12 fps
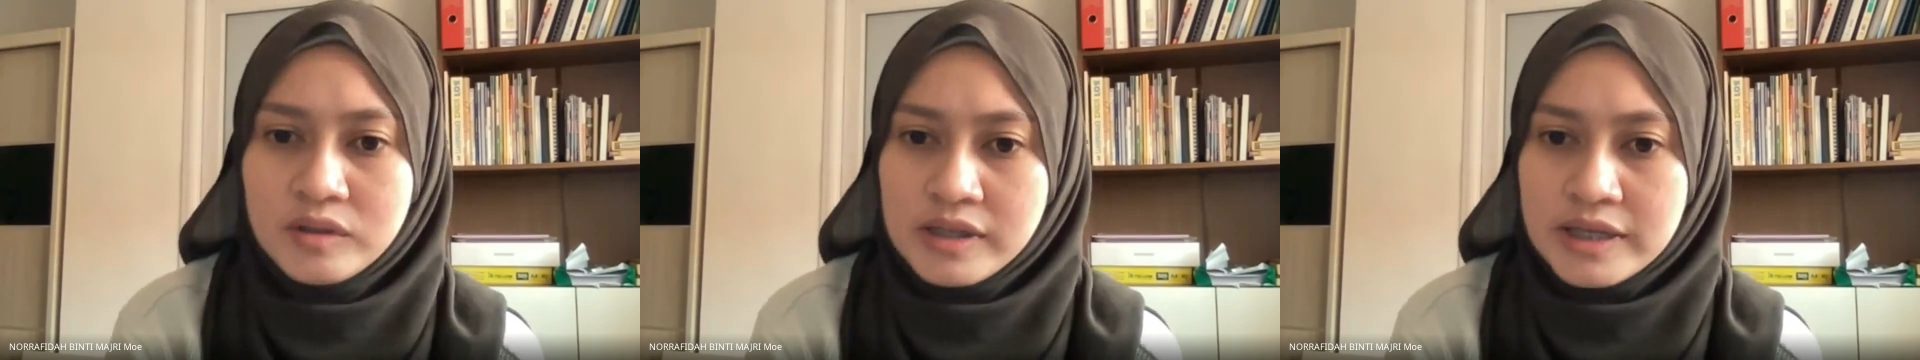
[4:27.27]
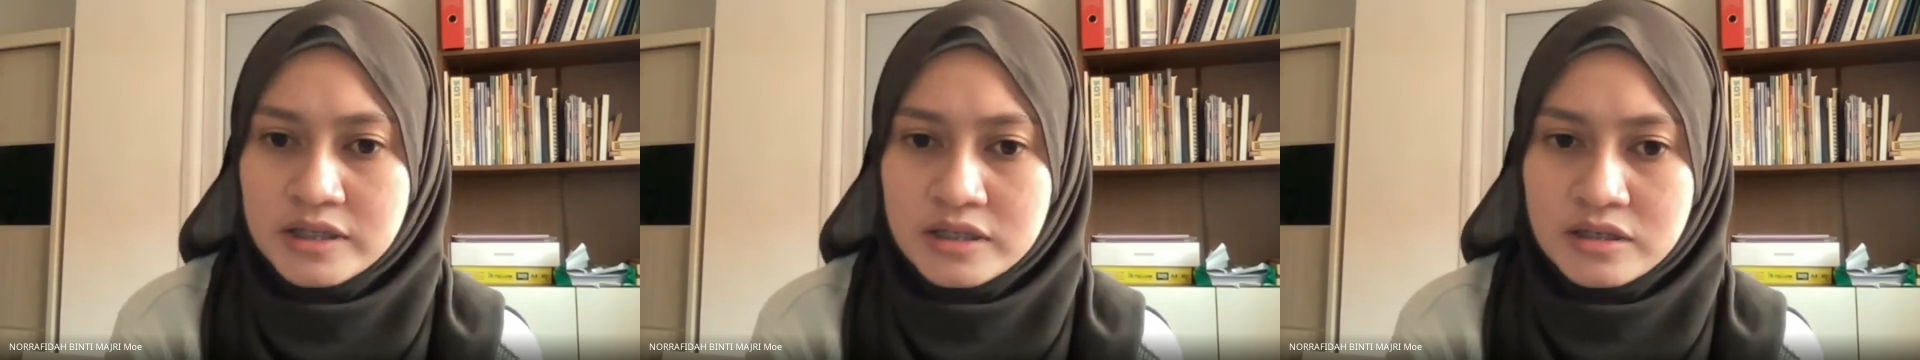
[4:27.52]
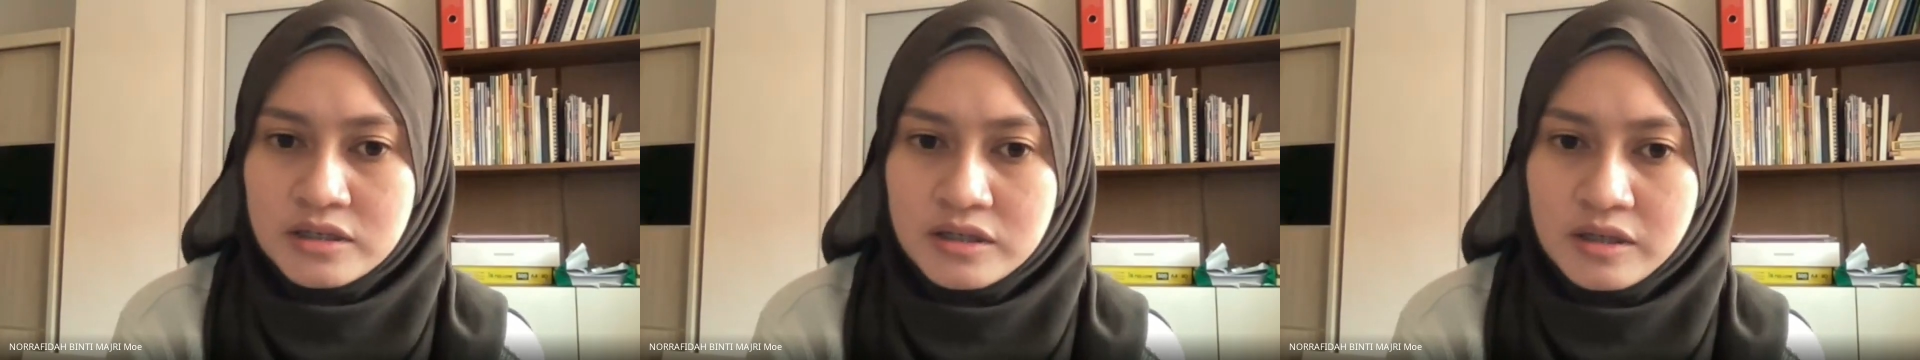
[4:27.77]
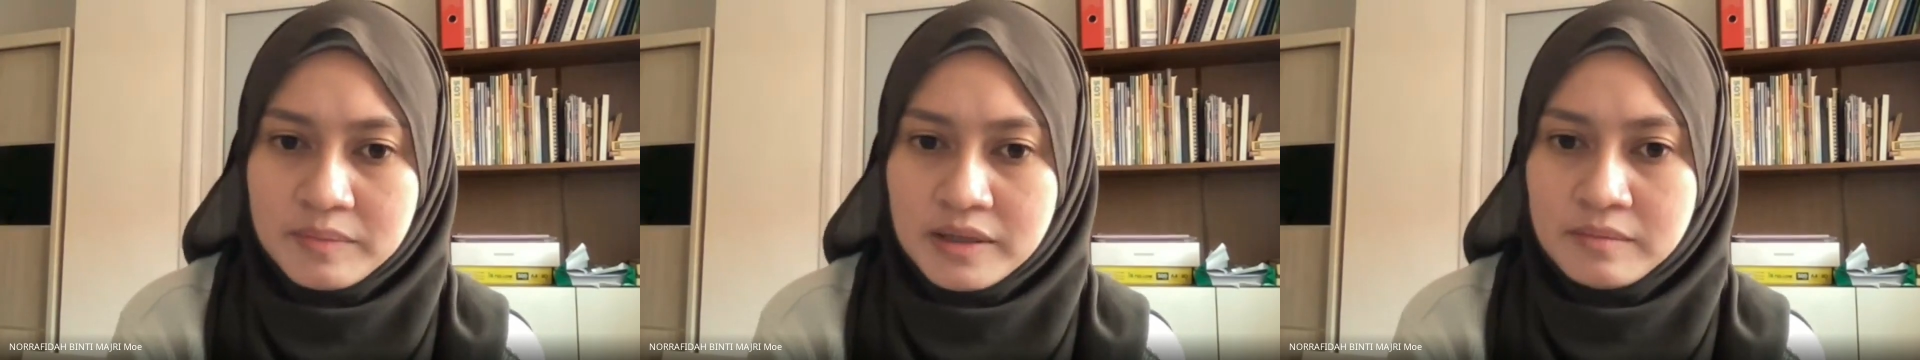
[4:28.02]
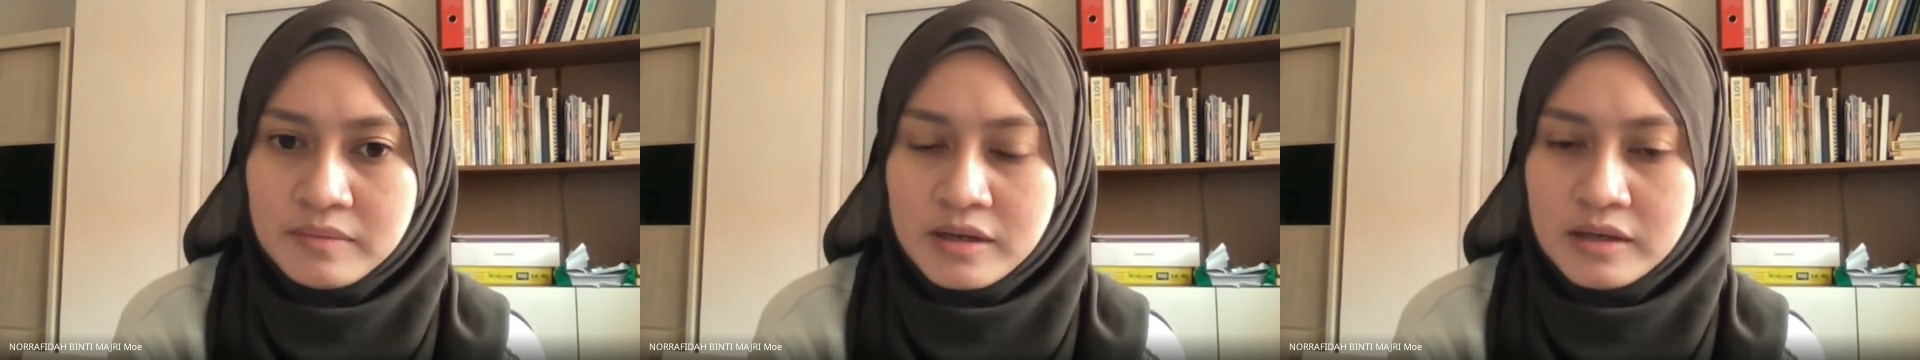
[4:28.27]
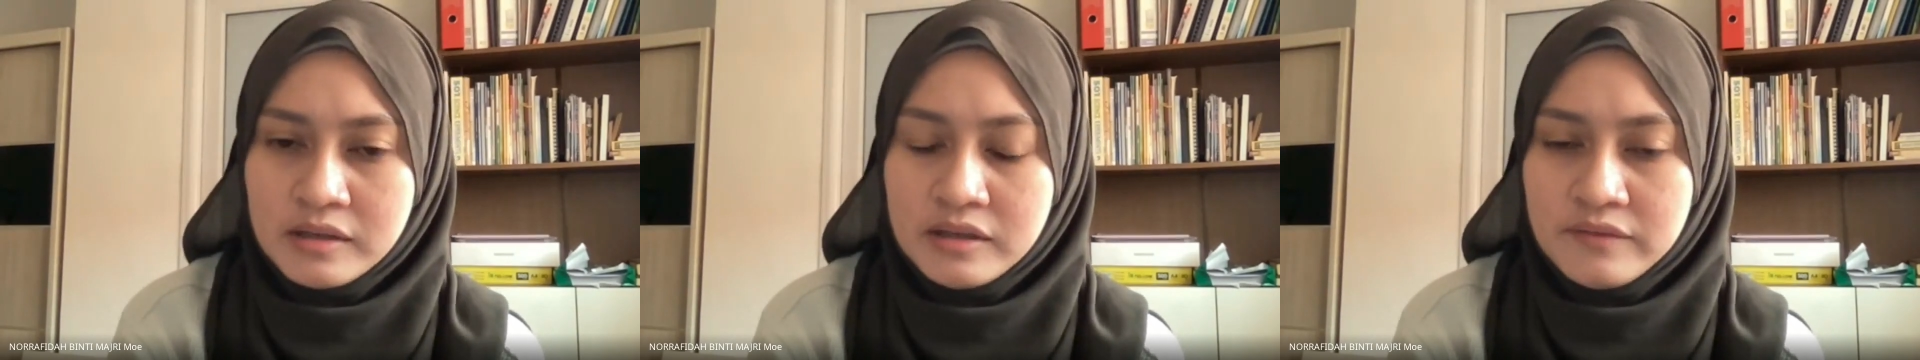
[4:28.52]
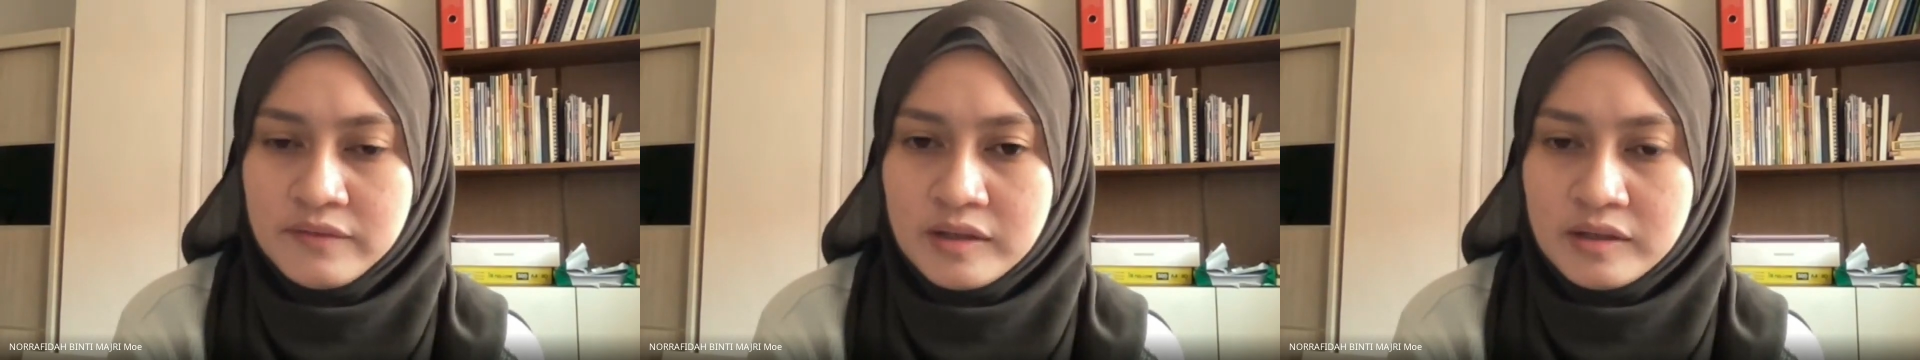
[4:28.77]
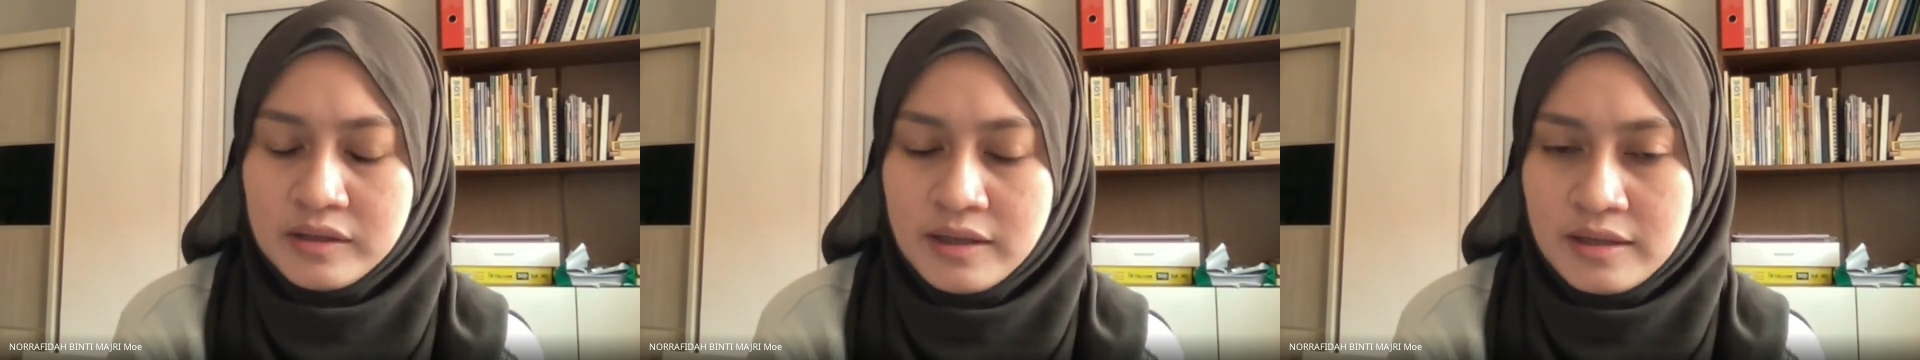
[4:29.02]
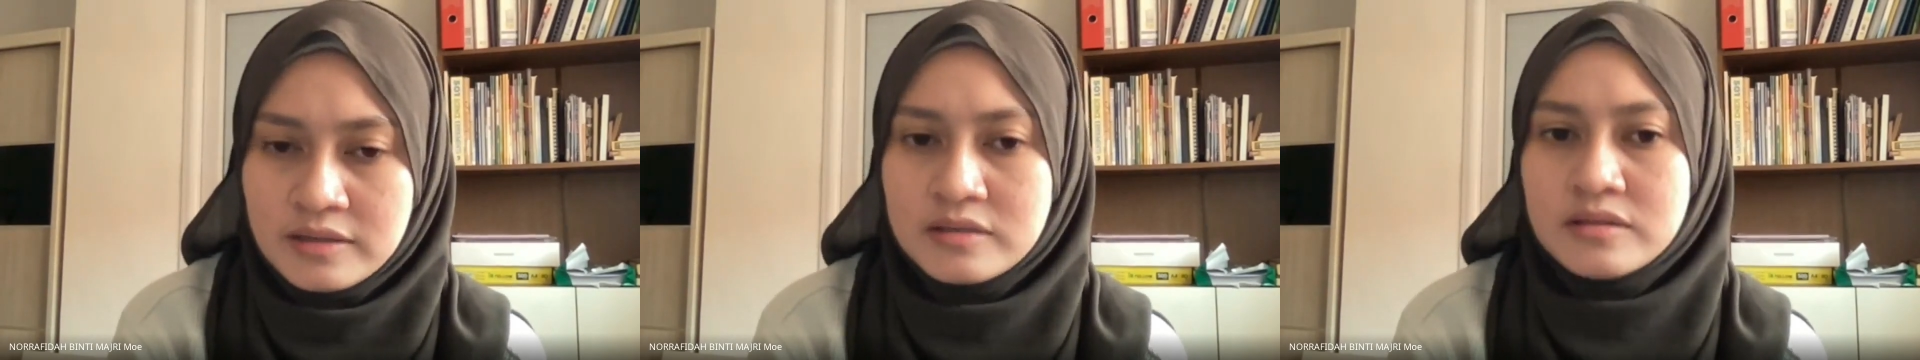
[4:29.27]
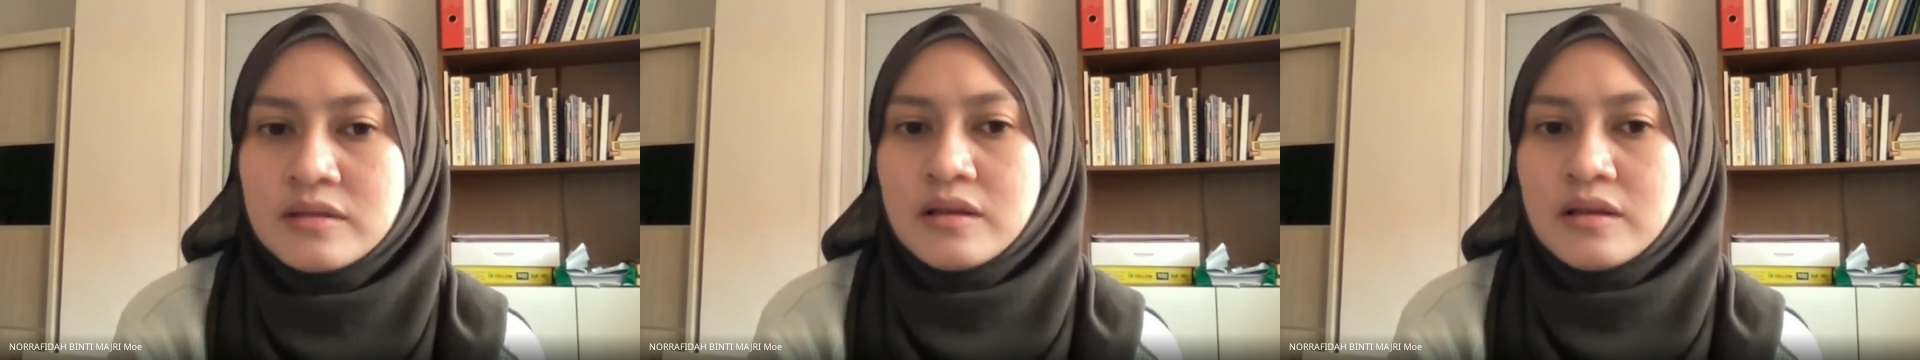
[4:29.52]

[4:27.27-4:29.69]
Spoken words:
relationship among living things.